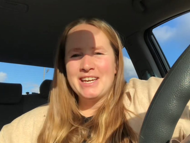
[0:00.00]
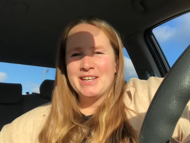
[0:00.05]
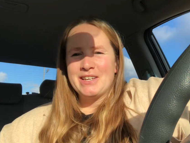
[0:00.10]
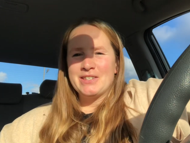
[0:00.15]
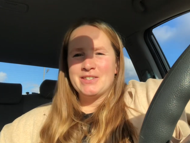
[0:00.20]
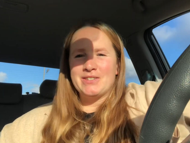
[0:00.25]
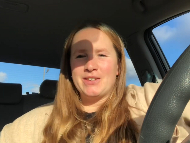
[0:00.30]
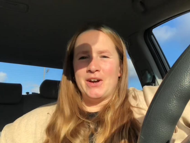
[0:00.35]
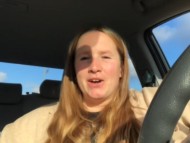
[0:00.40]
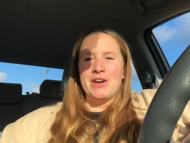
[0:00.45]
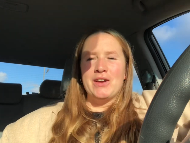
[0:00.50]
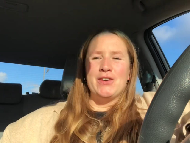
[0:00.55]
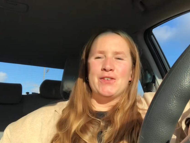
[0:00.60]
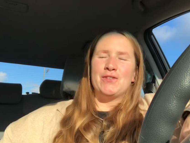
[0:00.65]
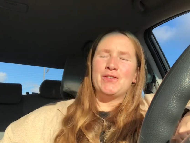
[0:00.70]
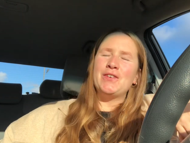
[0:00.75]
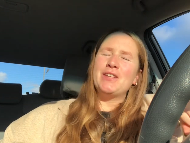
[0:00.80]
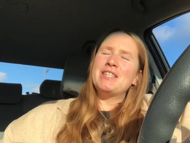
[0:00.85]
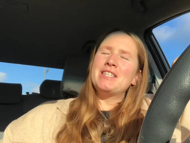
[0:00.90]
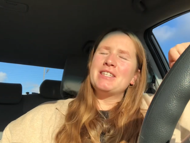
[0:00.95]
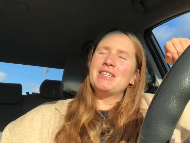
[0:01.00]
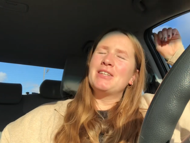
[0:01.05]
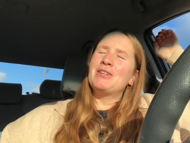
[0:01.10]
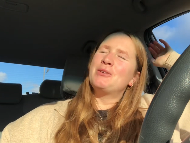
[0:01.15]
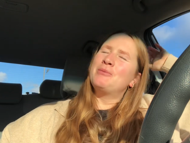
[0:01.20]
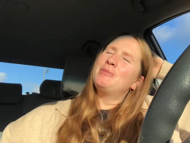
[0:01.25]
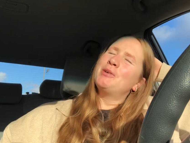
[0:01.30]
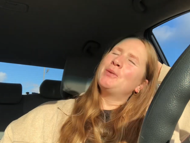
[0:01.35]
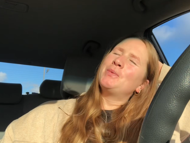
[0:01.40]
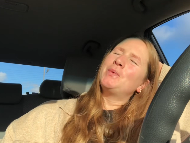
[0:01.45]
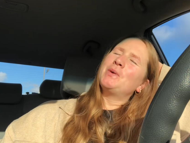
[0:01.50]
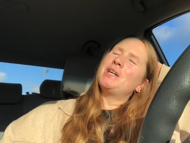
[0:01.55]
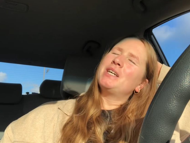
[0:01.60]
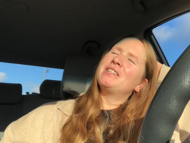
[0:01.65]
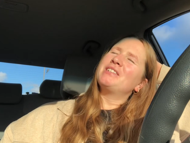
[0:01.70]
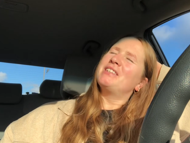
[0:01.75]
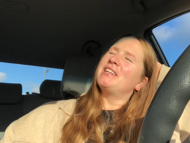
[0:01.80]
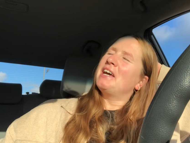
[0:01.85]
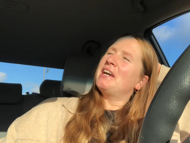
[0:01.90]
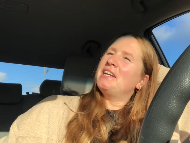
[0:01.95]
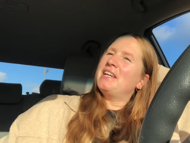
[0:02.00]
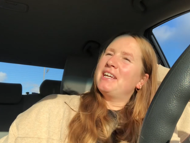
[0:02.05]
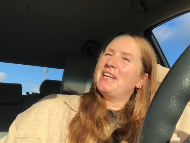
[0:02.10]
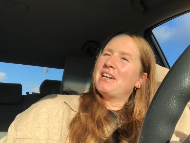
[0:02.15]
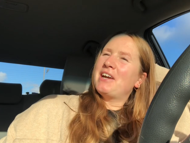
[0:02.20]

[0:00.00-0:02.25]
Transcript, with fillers: Sorry if it's a little bit weird lighting.